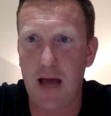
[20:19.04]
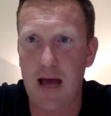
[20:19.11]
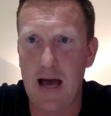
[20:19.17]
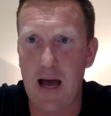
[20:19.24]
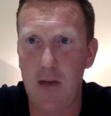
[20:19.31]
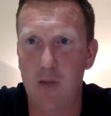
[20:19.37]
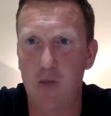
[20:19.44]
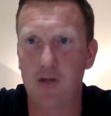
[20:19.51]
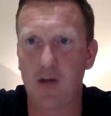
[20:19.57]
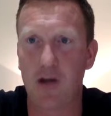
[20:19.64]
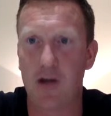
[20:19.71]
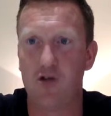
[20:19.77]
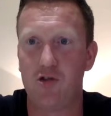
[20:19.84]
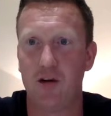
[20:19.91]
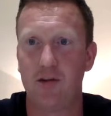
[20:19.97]
And was I
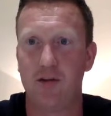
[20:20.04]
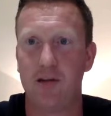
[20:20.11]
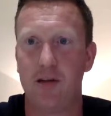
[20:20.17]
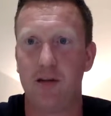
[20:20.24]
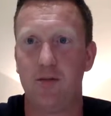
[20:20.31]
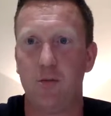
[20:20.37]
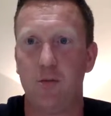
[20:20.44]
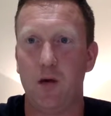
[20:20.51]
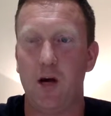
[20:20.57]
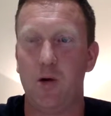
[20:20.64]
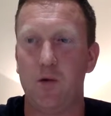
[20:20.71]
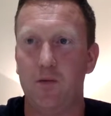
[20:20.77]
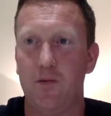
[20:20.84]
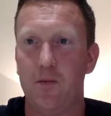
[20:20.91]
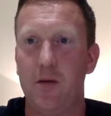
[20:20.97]
interested?
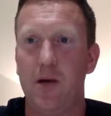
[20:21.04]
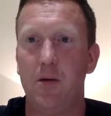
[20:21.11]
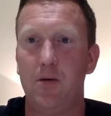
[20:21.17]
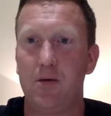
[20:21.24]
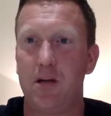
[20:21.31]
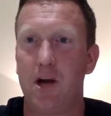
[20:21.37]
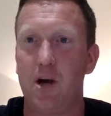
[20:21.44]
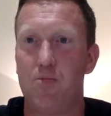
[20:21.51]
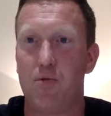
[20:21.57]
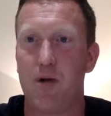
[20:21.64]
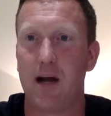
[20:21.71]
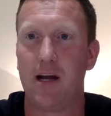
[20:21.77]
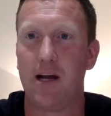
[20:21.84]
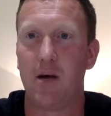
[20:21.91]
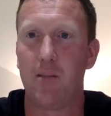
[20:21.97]
Well, for me, it was a
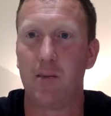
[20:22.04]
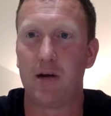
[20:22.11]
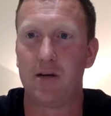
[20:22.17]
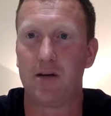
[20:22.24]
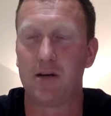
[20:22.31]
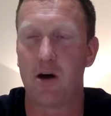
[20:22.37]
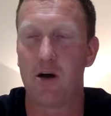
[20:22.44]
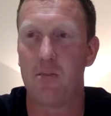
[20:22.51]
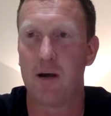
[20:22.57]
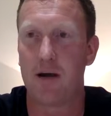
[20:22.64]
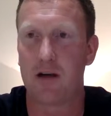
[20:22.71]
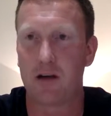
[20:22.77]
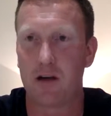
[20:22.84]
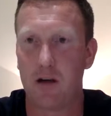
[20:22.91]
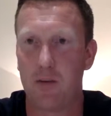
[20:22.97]
no-brainer, because going
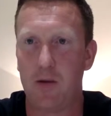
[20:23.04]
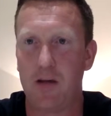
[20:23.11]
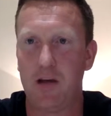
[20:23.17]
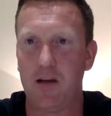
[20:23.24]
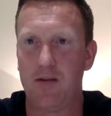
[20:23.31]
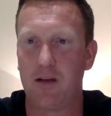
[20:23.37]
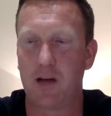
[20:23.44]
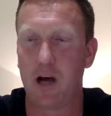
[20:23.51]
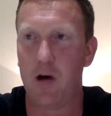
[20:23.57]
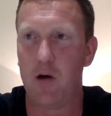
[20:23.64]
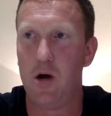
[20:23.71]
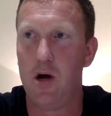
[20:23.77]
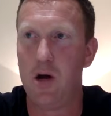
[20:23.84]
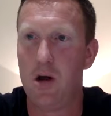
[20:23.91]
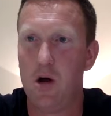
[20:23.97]
back a couple of years ago
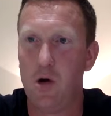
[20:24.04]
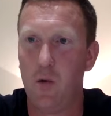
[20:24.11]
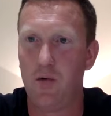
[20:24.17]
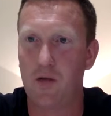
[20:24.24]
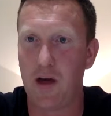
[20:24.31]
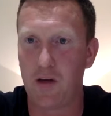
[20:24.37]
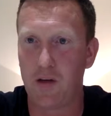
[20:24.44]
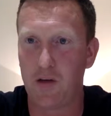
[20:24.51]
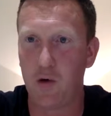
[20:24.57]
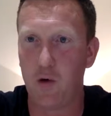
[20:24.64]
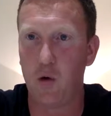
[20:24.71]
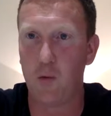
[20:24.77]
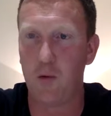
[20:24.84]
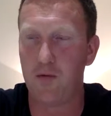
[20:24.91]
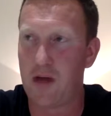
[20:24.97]
with that
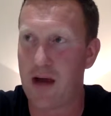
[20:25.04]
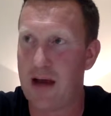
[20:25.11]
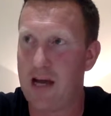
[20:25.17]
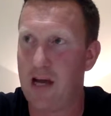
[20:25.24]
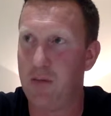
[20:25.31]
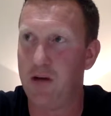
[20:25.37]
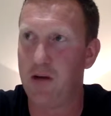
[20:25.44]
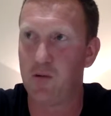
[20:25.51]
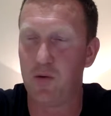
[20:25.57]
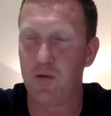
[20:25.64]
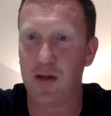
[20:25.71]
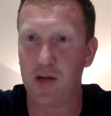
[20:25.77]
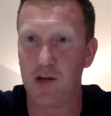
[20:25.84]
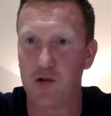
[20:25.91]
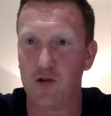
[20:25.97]
thought, with that image, with
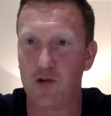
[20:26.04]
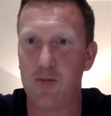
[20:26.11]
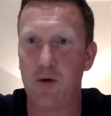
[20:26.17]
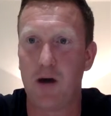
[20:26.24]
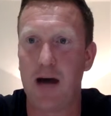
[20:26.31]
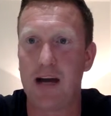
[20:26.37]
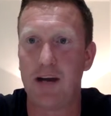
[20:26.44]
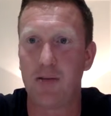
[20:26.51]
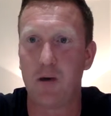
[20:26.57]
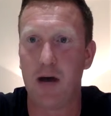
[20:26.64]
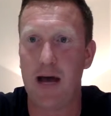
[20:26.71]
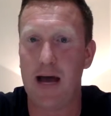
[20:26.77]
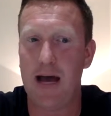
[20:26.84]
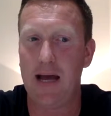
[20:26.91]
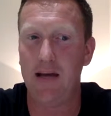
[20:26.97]
that dream I had in my
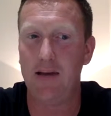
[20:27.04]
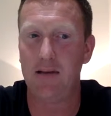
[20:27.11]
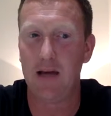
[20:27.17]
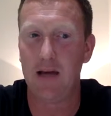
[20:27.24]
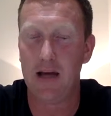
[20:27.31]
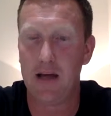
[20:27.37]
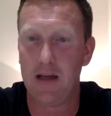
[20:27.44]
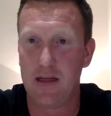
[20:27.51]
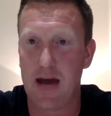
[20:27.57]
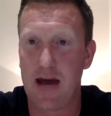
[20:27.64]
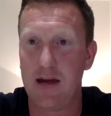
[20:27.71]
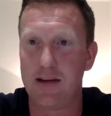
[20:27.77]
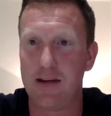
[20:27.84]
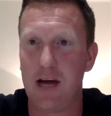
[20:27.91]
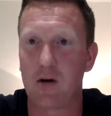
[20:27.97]
head, that
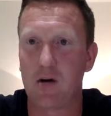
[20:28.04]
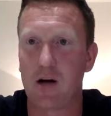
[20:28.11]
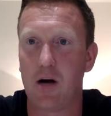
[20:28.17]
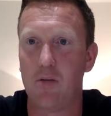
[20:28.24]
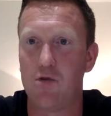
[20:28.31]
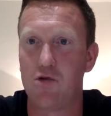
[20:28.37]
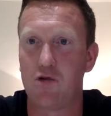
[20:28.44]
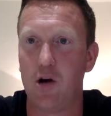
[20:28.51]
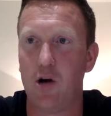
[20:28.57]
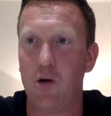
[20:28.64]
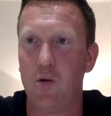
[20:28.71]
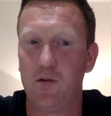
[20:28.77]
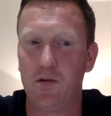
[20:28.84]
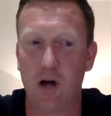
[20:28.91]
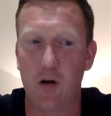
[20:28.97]
had now come
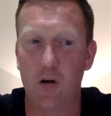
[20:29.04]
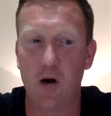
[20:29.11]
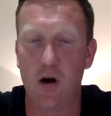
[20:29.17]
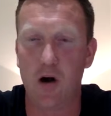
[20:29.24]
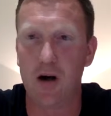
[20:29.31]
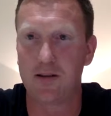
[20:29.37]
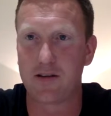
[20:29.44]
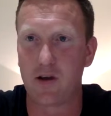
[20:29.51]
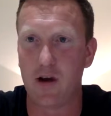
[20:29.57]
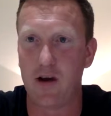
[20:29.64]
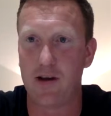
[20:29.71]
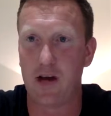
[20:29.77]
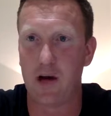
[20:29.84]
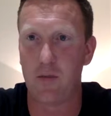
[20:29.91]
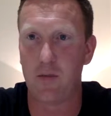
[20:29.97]
true. So I
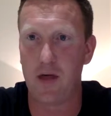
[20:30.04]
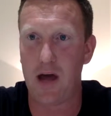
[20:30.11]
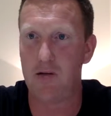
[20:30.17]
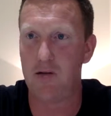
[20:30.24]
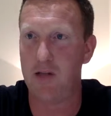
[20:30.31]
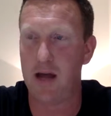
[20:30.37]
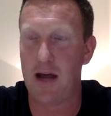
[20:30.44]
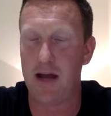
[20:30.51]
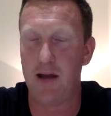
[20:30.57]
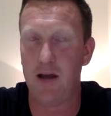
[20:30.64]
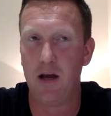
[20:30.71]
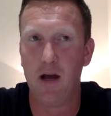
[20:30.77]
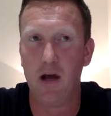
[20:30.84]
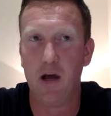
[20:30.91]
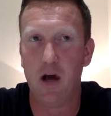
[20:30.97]
signed up there and then.
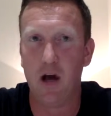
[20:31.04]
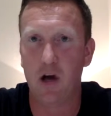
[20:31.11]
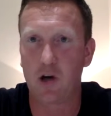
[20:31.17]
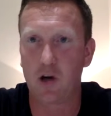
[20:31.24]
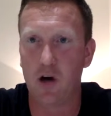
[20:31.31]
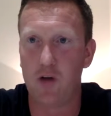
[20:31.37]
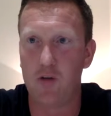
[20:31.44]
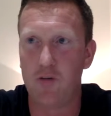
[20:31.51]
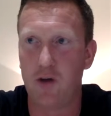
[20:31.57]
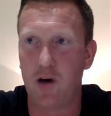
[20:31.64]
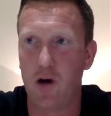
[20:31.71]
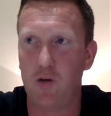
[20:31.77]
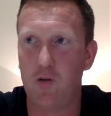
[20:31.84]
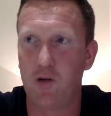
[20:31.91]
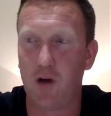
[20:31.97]
I got
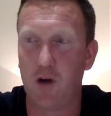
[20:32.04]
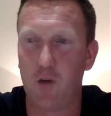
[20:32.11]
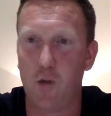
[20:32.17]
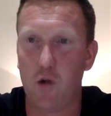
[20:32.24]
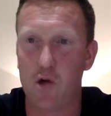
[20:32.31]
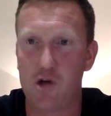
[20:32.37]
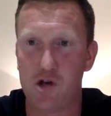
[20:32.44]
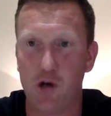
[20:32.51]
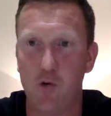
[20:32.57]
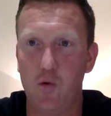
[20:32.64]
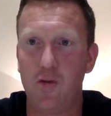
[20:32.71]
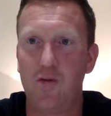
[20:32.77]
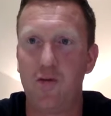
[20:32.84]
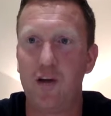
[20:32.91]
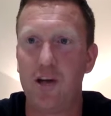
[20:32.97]
involved. I watched all
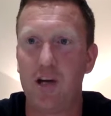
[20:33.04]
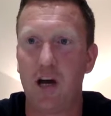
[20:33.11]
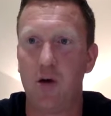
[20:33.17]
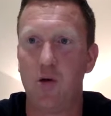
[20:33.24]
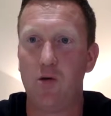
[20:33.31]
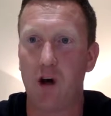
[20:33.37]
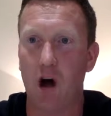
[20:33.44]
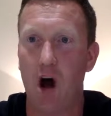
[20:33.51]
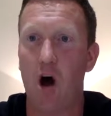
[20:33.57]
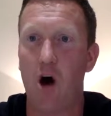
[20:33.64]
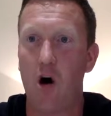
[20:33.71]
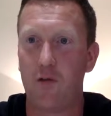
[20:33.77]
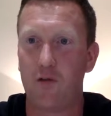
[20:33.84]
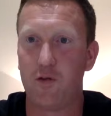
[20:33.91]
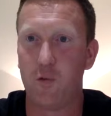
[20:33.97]
the videos
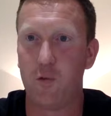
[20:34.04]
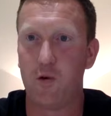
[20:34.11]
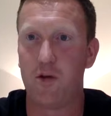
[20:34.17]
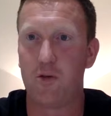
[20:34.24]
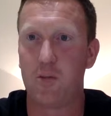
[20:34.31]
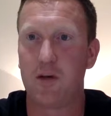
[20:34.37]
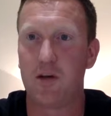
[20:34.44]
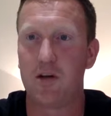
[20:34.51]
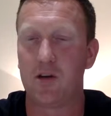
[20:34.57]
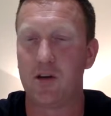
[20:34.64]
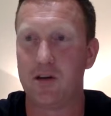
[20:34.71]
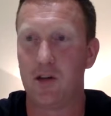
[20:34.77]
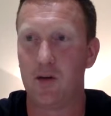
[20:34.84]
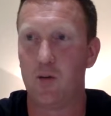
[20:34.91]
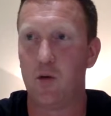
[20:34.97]
afterwards because I
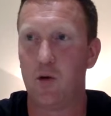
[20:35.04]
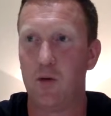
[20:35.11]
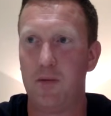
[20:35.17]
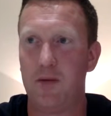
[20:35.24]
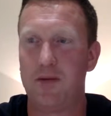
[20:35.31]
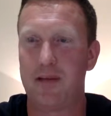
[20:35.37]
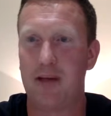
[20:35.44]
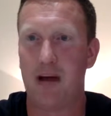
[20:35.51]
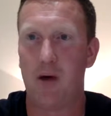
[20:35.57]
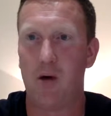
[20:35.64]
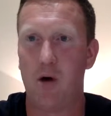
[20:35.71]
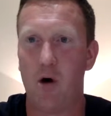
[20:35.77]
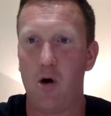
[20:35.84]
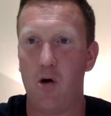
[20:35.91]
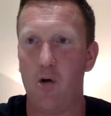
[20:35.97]
didn't want to miss out
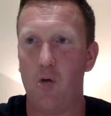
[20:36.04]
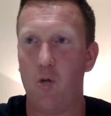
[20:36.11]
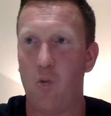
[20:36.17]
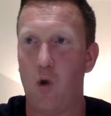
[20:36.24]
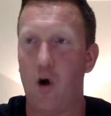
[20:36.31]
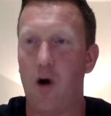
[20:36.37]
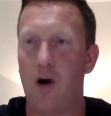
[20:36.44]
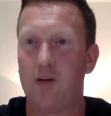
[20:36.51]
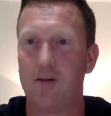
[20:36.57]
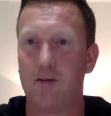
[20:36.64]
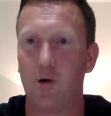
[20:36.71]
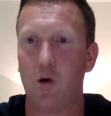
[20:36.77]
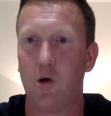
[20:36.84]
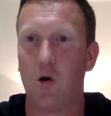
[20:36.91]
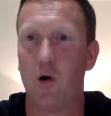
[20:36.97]
on what I
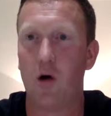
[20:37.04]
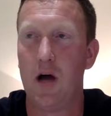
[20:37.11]
saw